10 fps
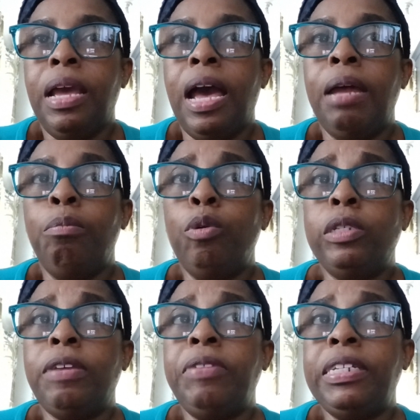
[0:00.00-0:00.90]
And most
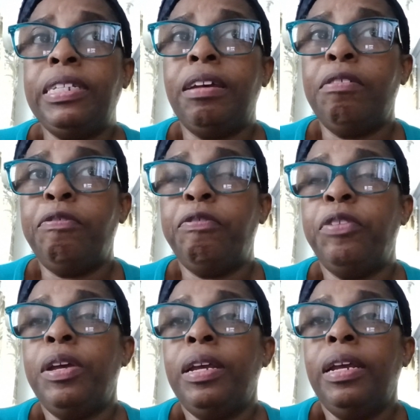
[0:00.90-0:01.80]
of the stuff,
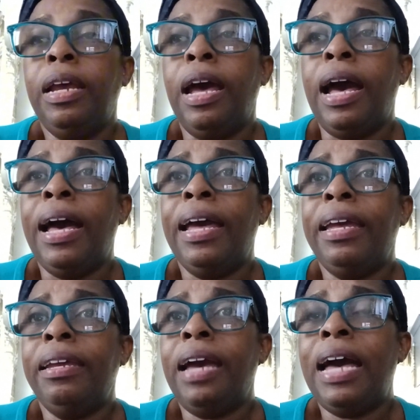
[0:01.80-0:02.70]

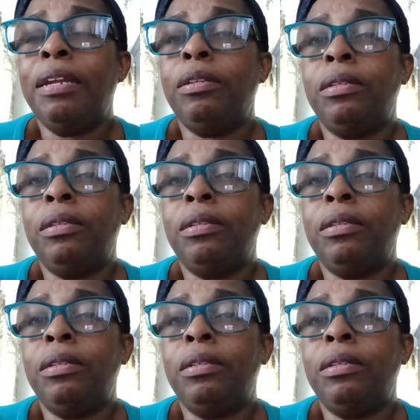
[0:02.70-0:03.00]
I had